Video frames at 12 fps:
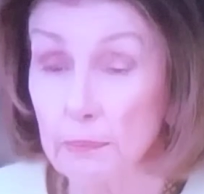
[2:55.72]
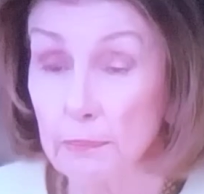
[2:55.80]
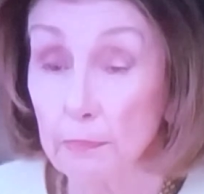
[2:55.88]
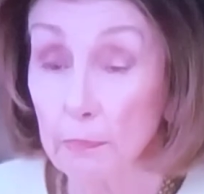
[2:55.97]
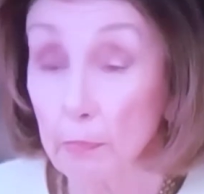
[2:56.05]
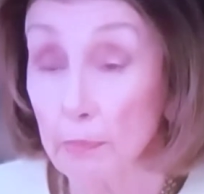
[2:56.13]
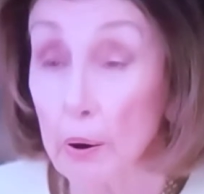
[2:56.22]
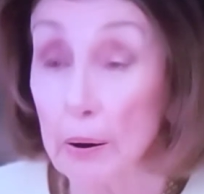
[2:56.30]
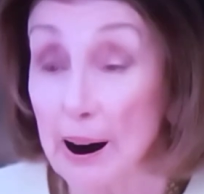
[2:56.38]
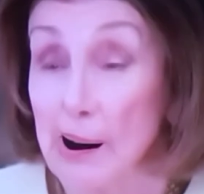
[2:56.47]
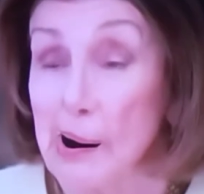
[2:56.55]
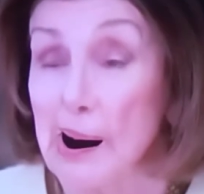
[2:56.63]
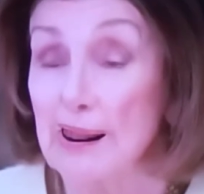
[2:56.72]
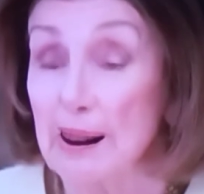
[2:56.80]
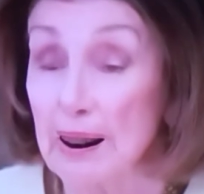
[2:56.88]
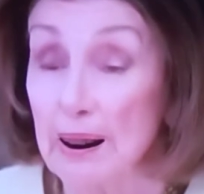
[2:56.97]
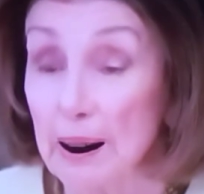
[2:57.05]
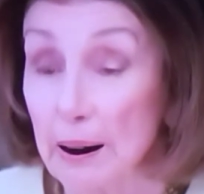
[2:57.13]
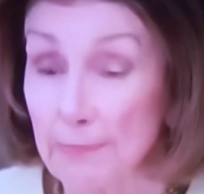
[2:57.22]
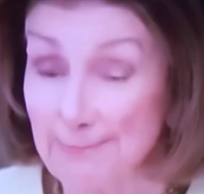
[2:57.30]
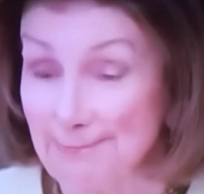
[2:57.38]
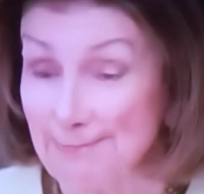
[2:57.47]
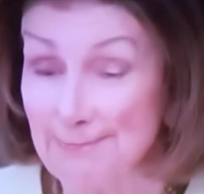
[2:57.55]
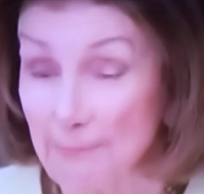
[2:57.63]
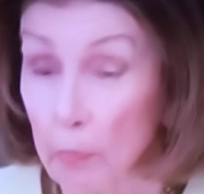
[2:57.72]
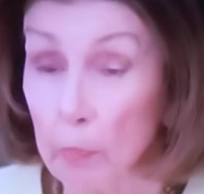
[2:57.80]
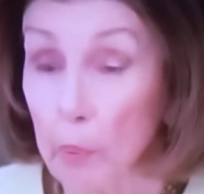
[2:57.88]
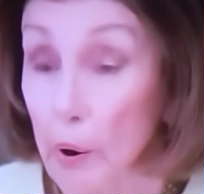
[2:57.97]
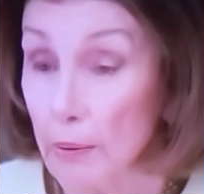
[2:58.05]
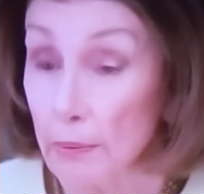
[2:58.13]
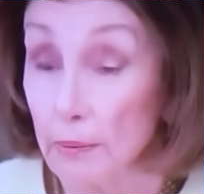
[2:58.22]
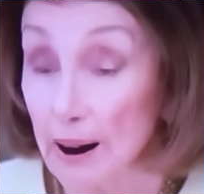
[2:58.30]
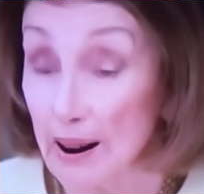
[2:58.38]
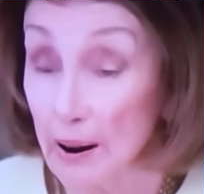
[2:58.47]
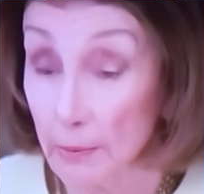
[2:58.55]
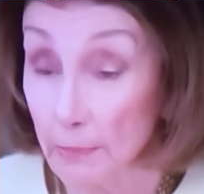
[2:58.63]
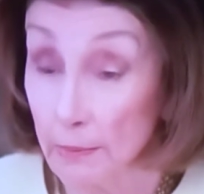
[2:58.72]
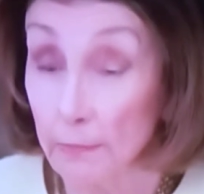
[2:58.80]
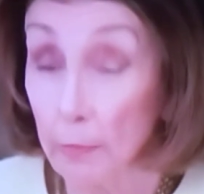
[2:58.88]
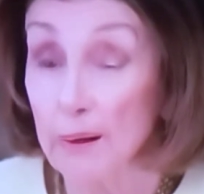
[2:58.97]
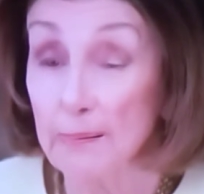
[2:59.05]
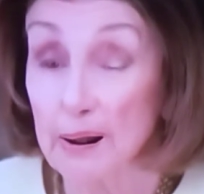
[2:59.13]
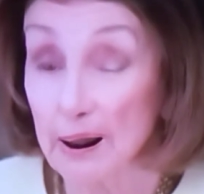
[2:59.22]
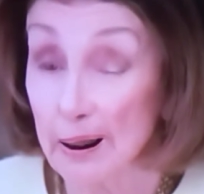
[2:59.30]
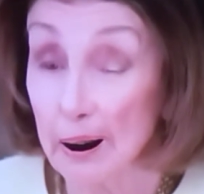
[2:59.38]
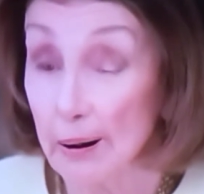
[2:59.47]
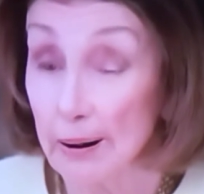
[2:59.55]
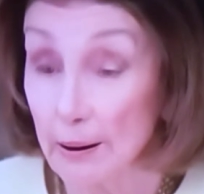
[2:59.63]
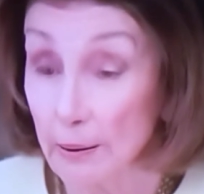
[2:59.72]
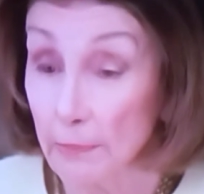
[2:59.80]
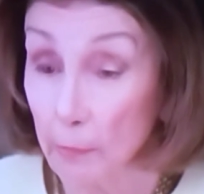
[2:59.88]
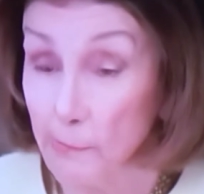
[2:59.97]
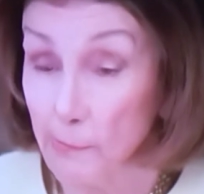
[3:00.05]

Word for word: played football. Allegedly. What? And to be perfectly honest,